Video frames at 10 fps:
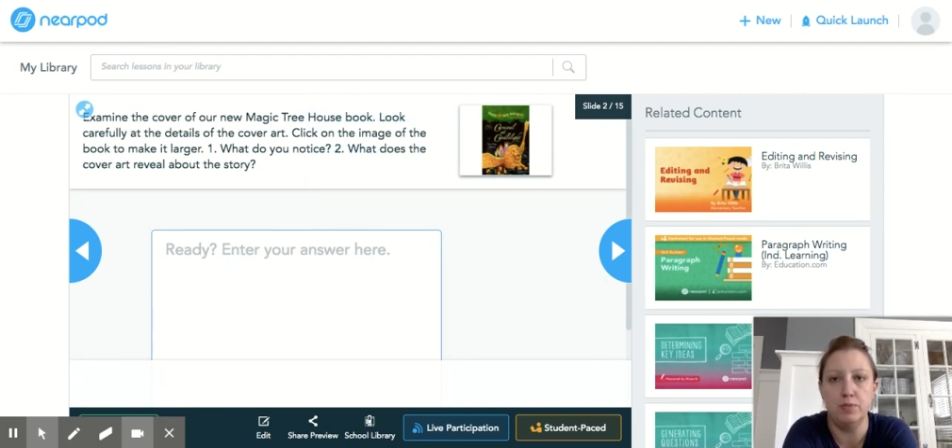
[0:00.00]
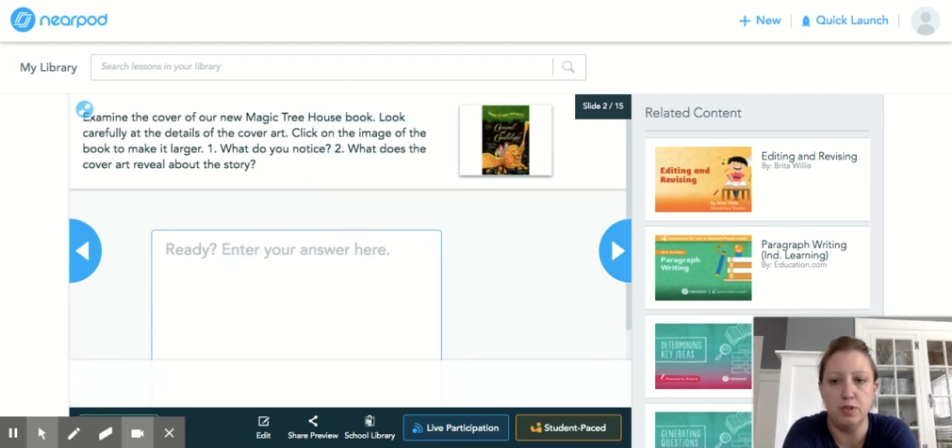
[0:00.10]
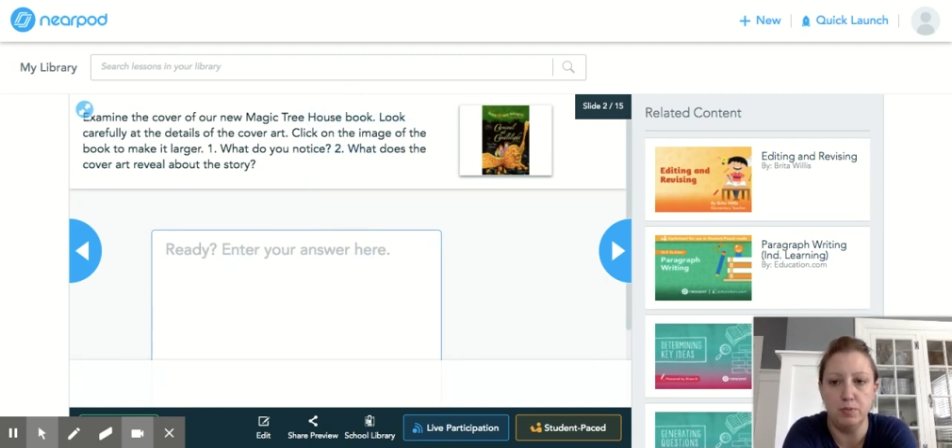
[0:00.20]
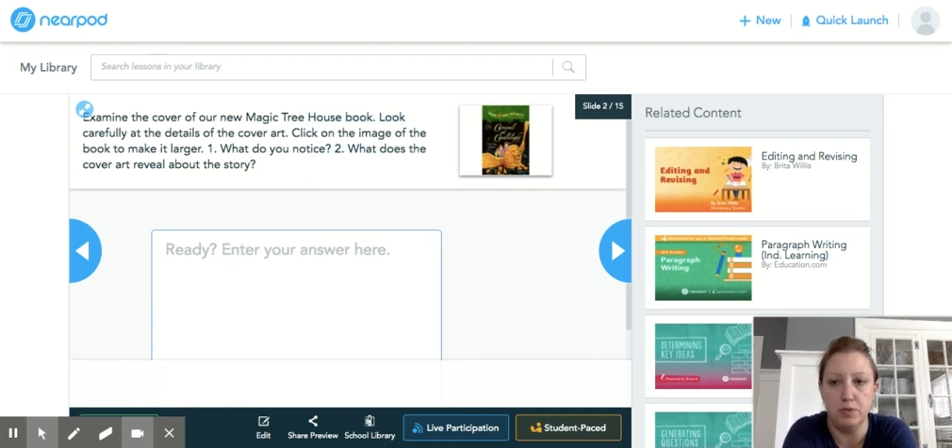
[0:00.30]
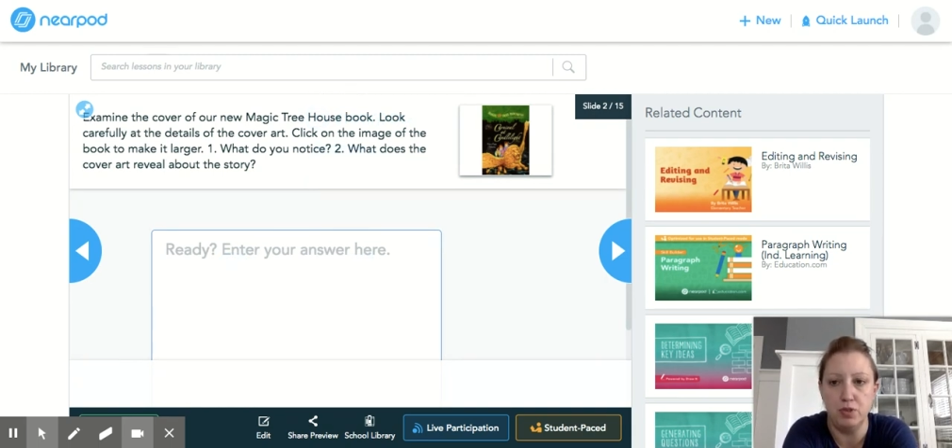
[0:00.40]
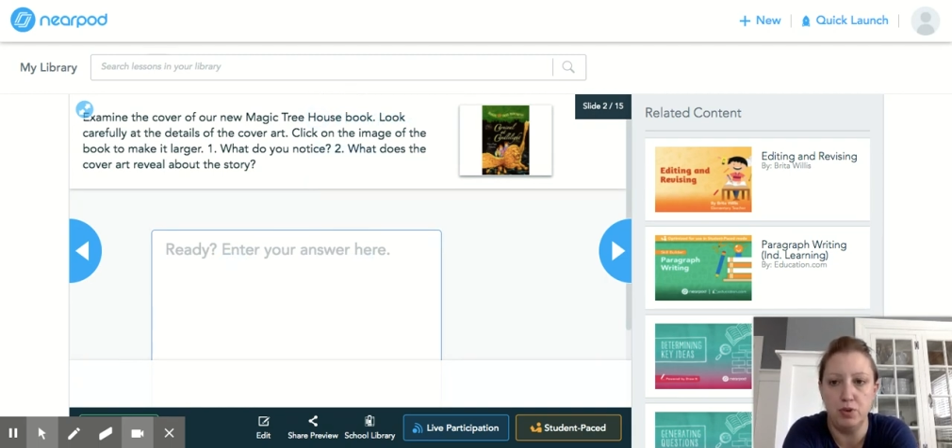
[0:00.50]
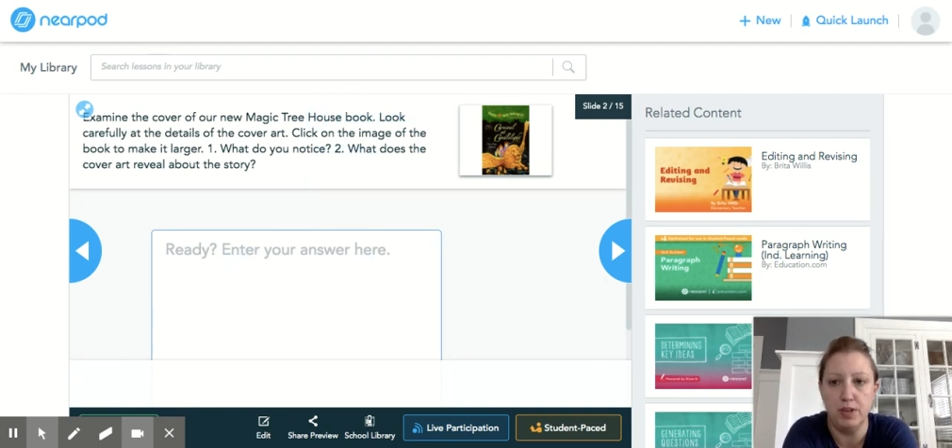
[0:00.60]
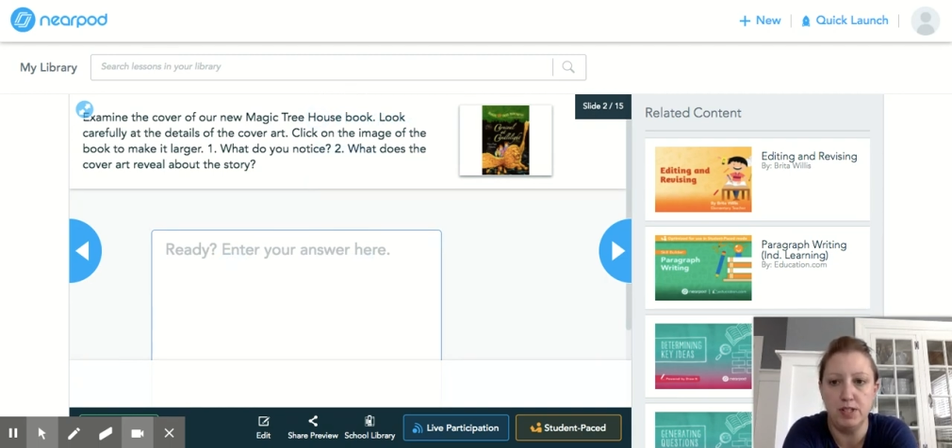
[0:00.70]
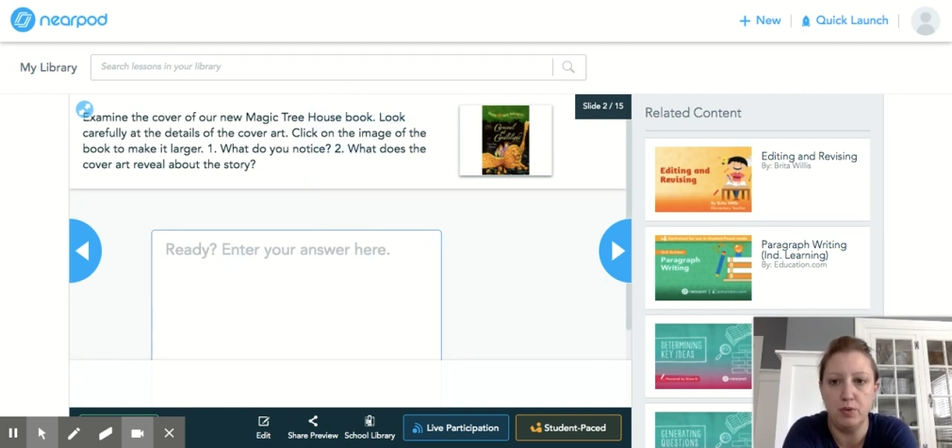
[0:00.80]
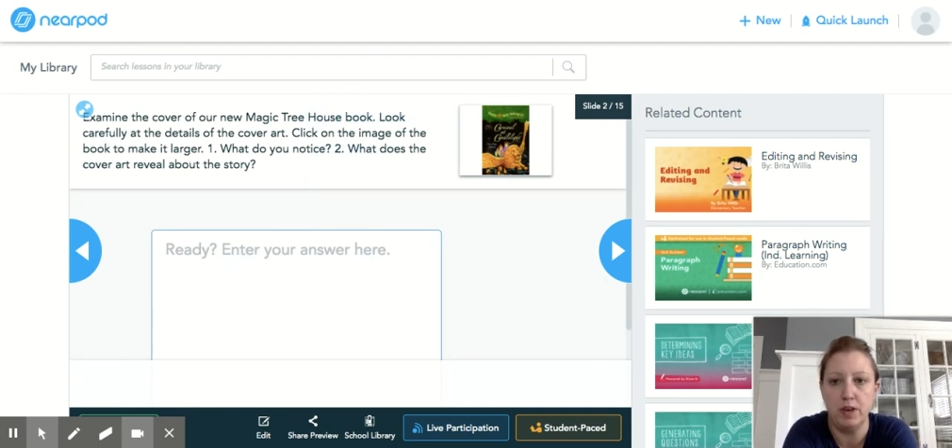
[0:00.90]
multiple
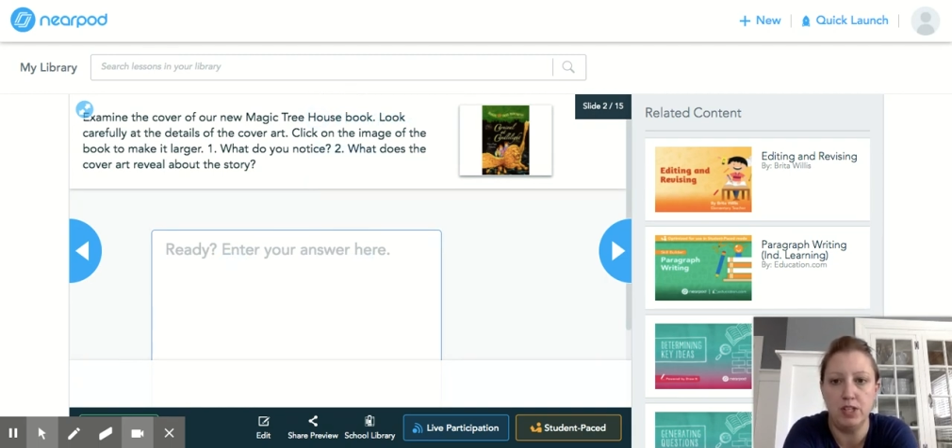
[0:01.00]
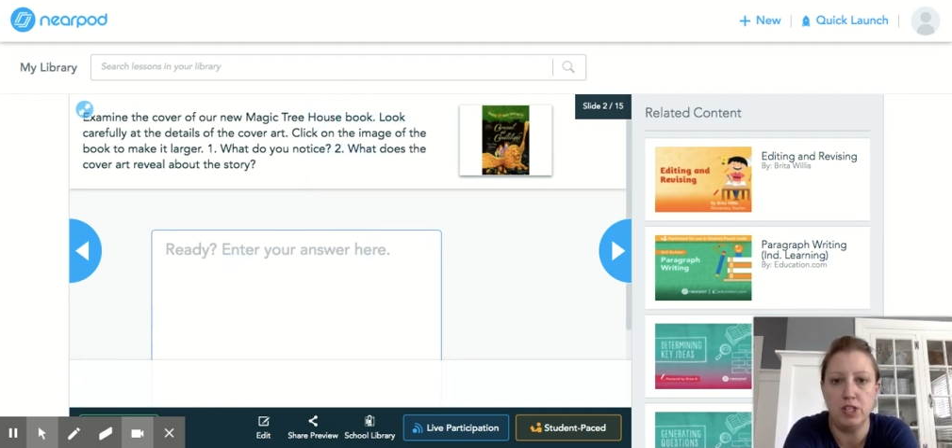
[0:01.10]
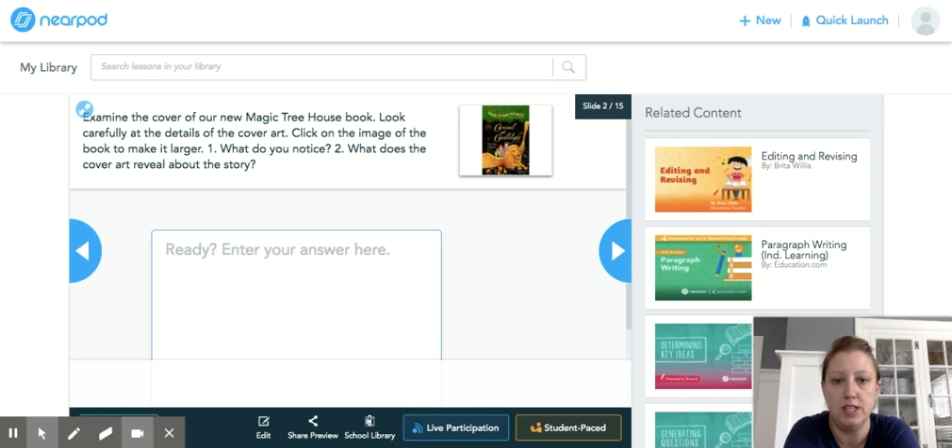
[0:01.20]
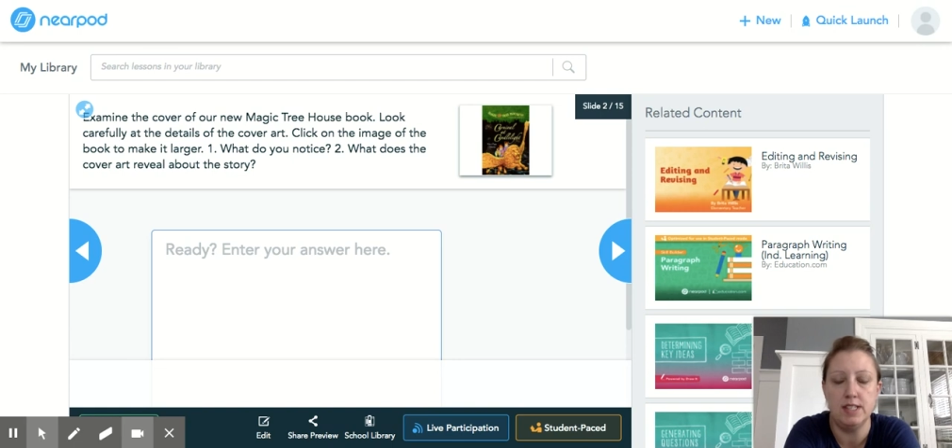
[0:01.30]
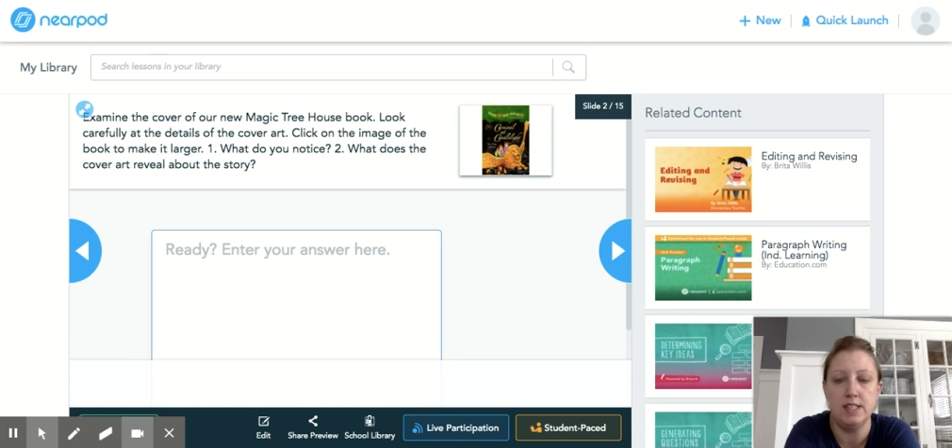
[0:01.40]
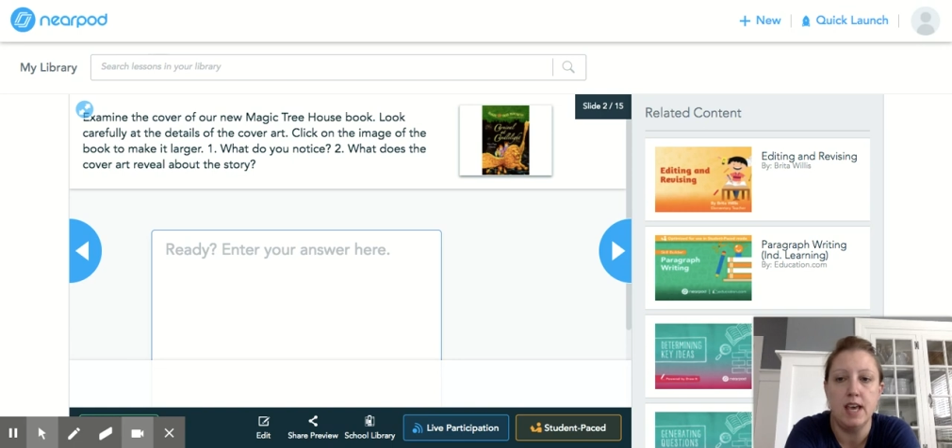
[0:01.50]
choice questions,